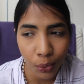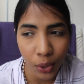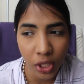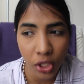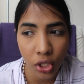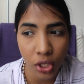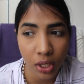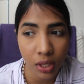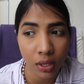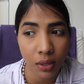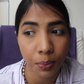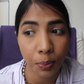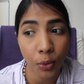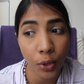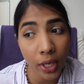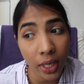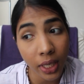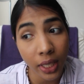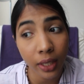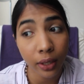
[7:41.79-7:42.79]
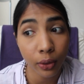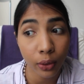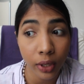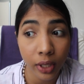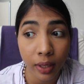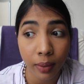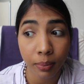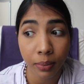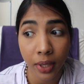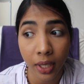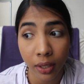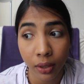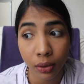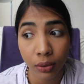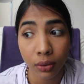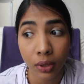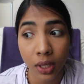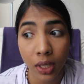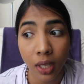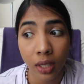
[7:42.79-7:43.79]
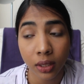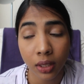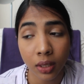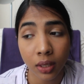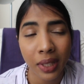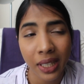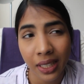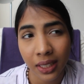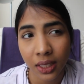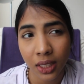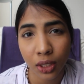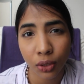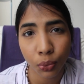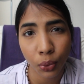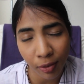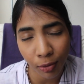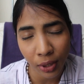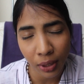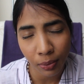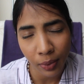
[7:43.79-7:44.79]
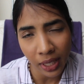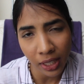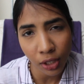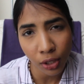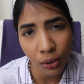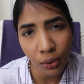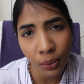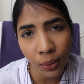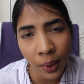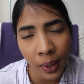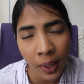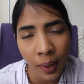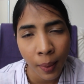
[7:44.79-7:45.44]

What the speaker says: which is pretty good compared to the other places we went to.